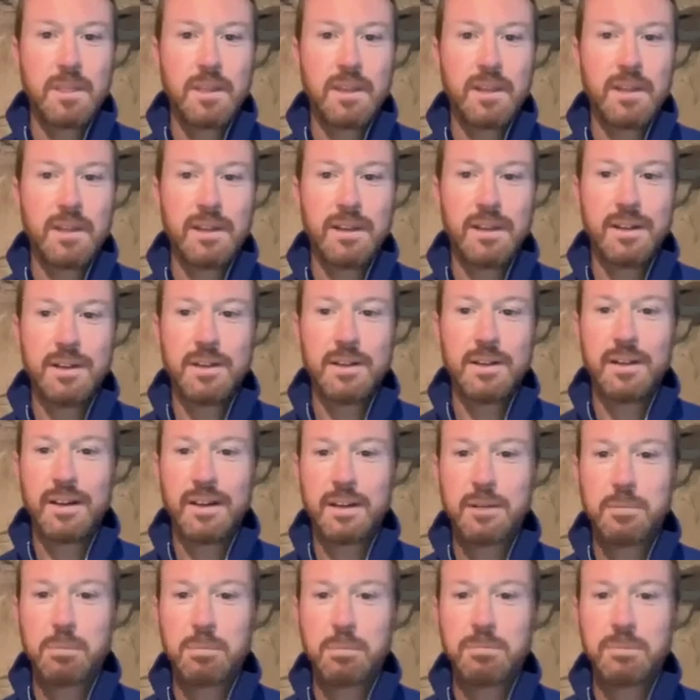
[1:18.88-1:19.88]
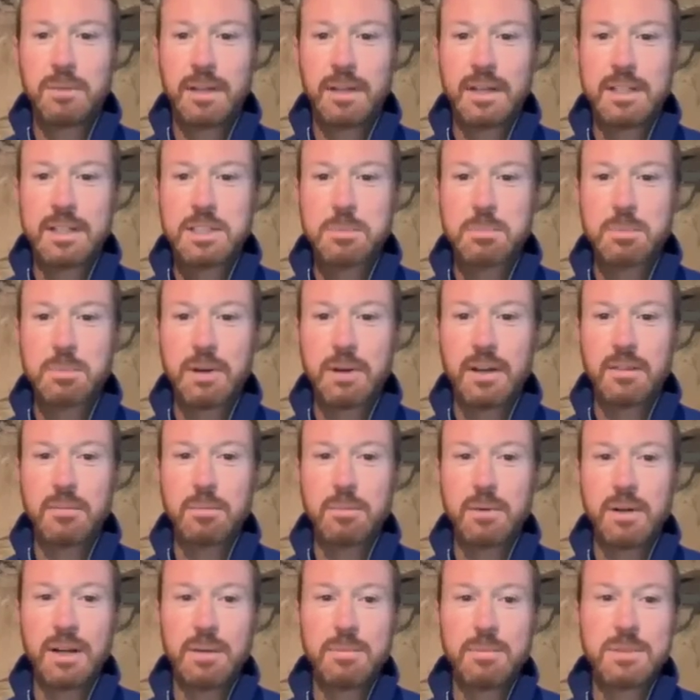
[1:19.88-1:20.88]
And on your next breath,
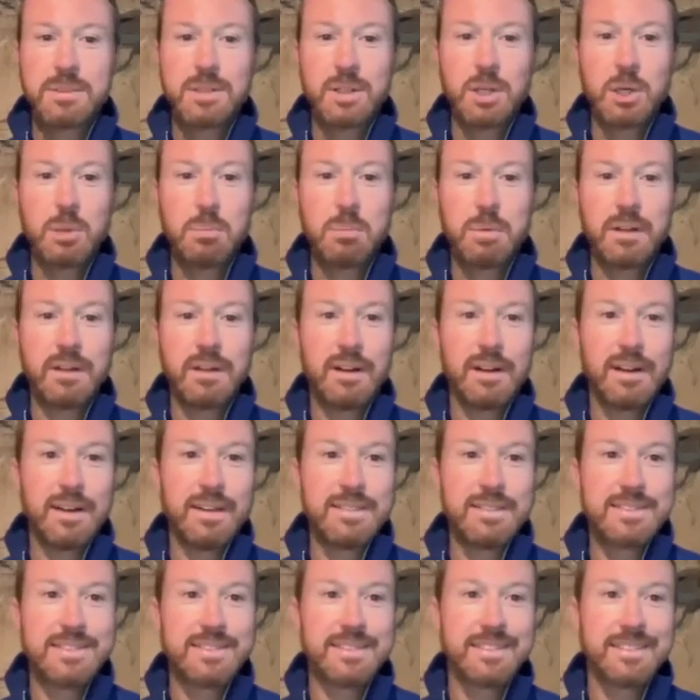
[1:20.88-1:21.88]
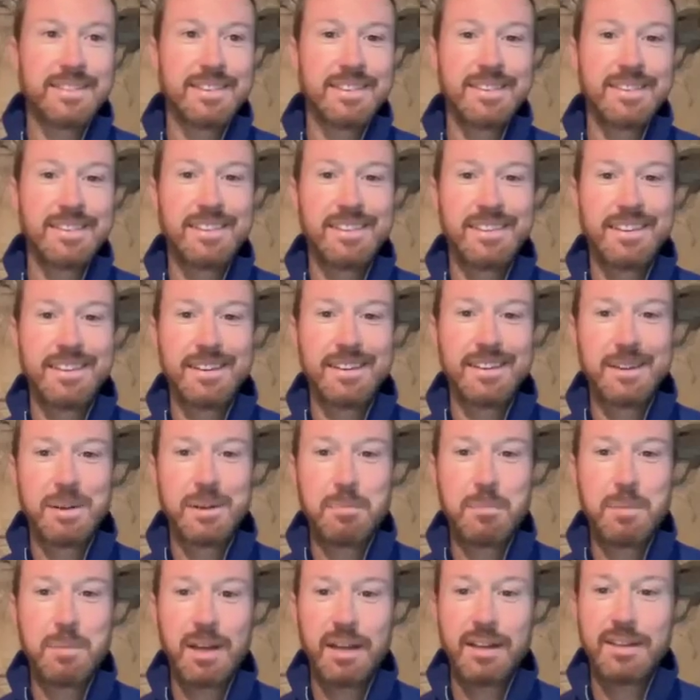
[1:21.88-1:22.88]
perhaps open your eyes and
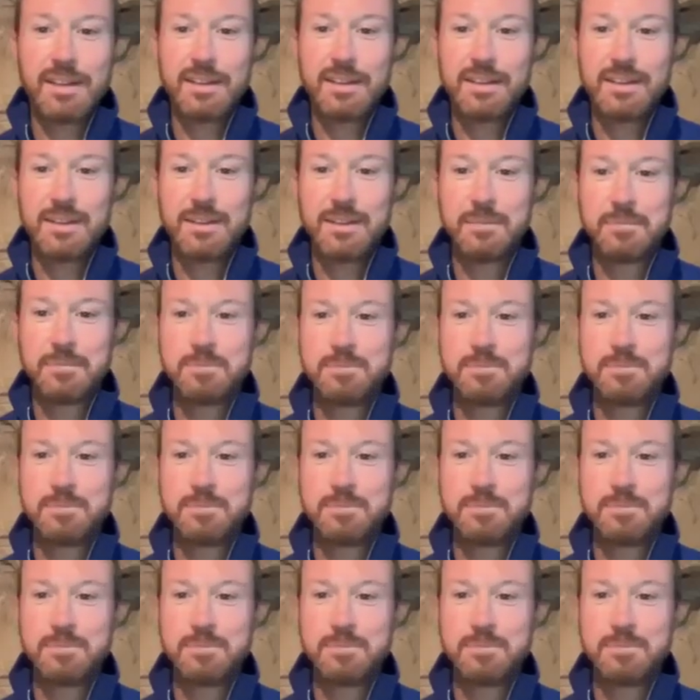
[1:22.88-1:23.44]
come back here.